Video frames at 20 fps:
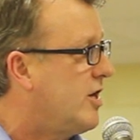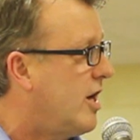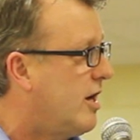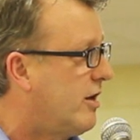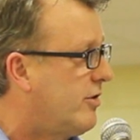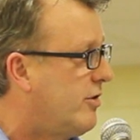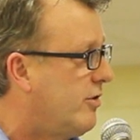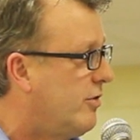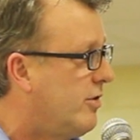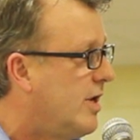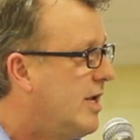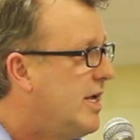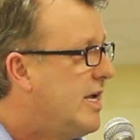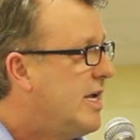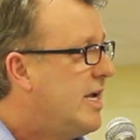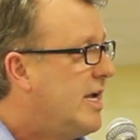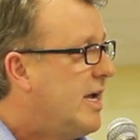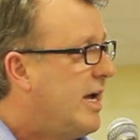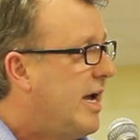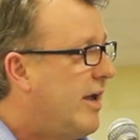Doctor
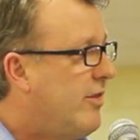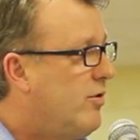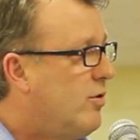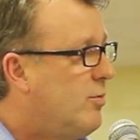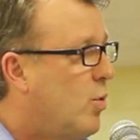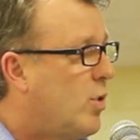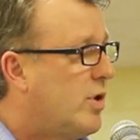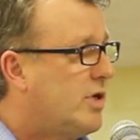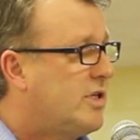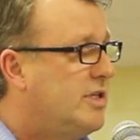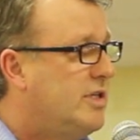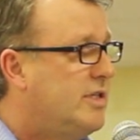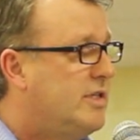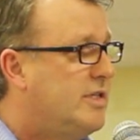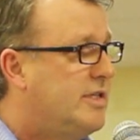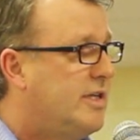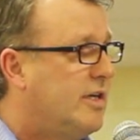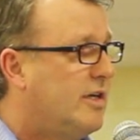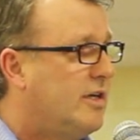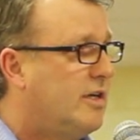Heather
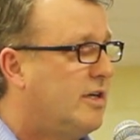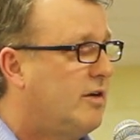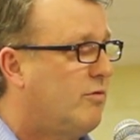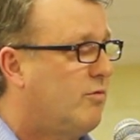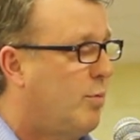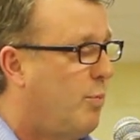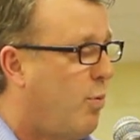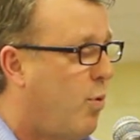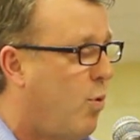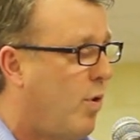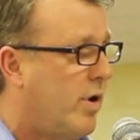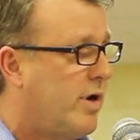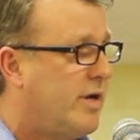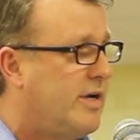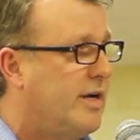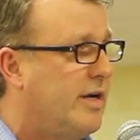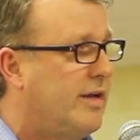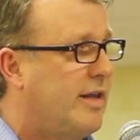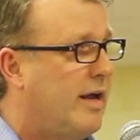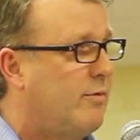Morrison's uh, report
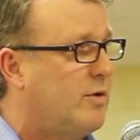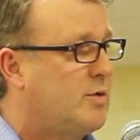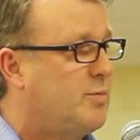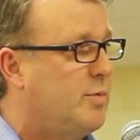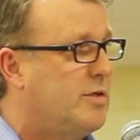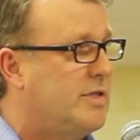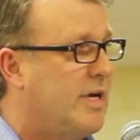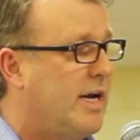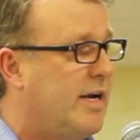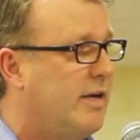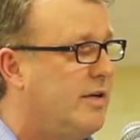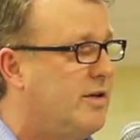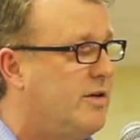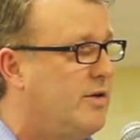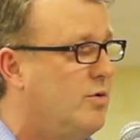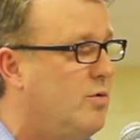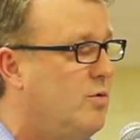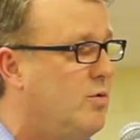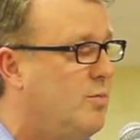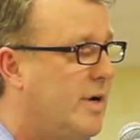that was presented
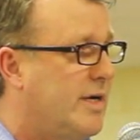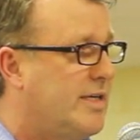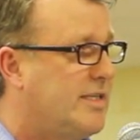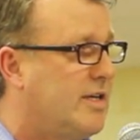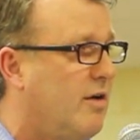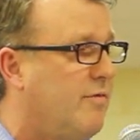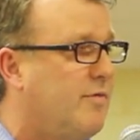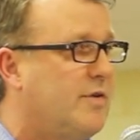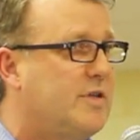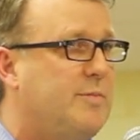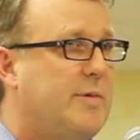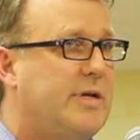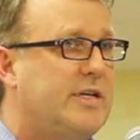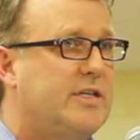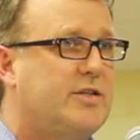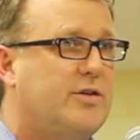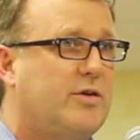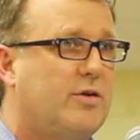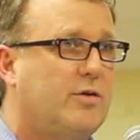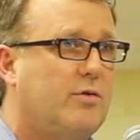to myself as
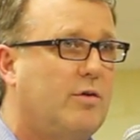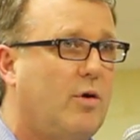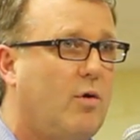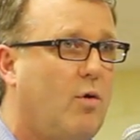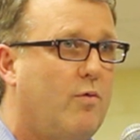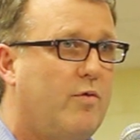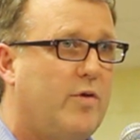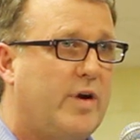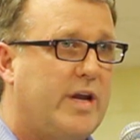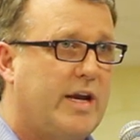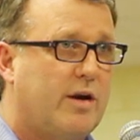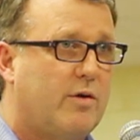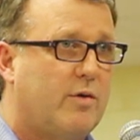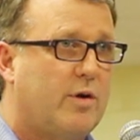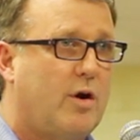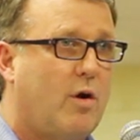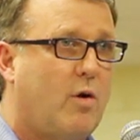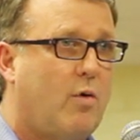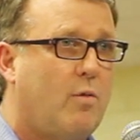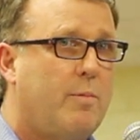minister over a year
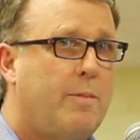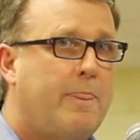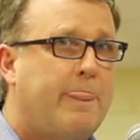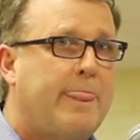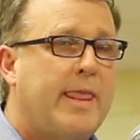ago.